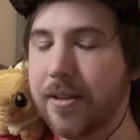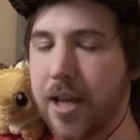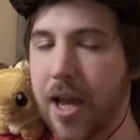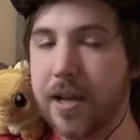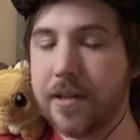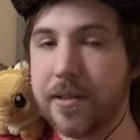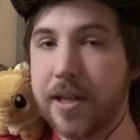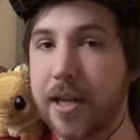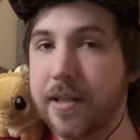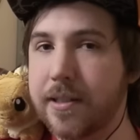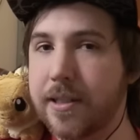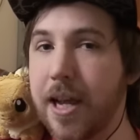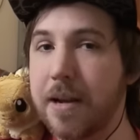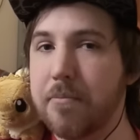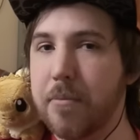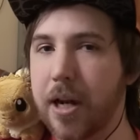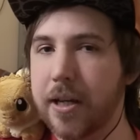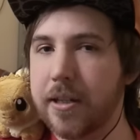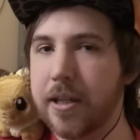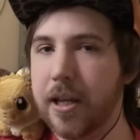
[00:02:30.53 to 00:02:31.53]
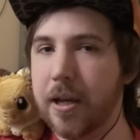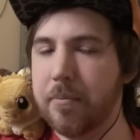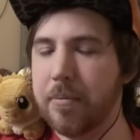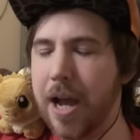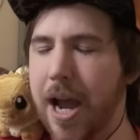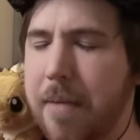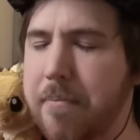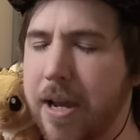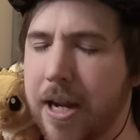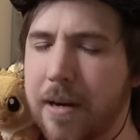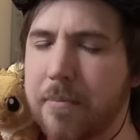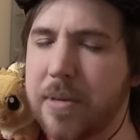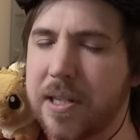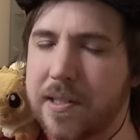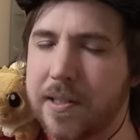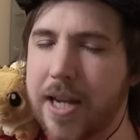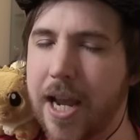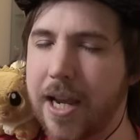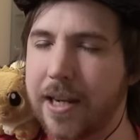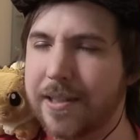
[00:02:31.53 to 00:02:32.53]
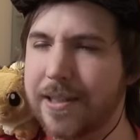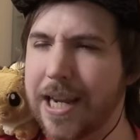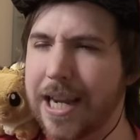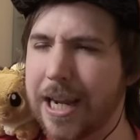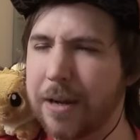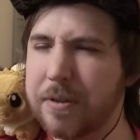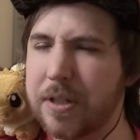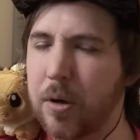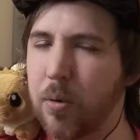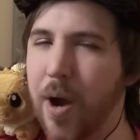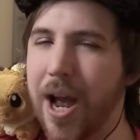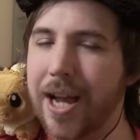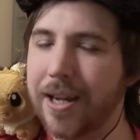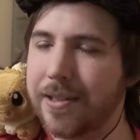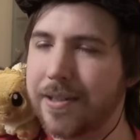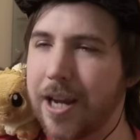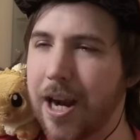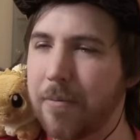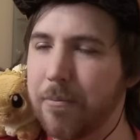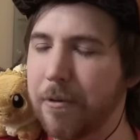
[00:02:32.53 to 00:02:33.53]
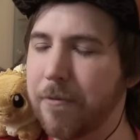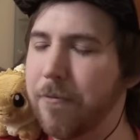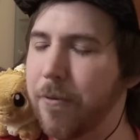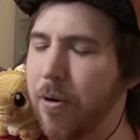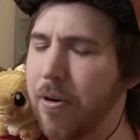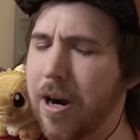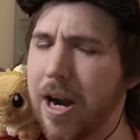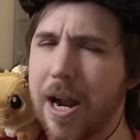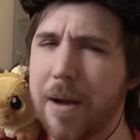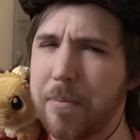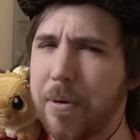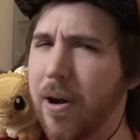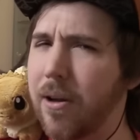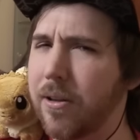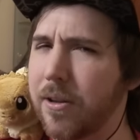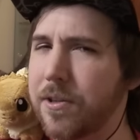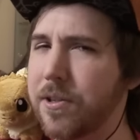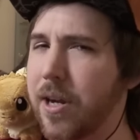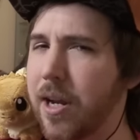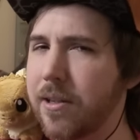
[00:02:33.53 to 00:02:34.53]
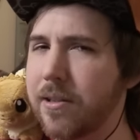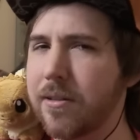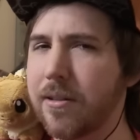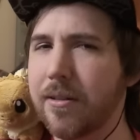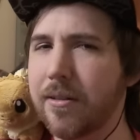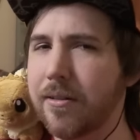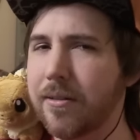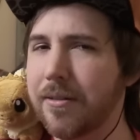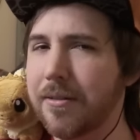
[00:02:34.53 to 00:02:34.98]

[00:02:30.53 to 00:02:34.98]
Yes, I said Mudkip. I made a mistake saying it was Quagsire before. I apologize.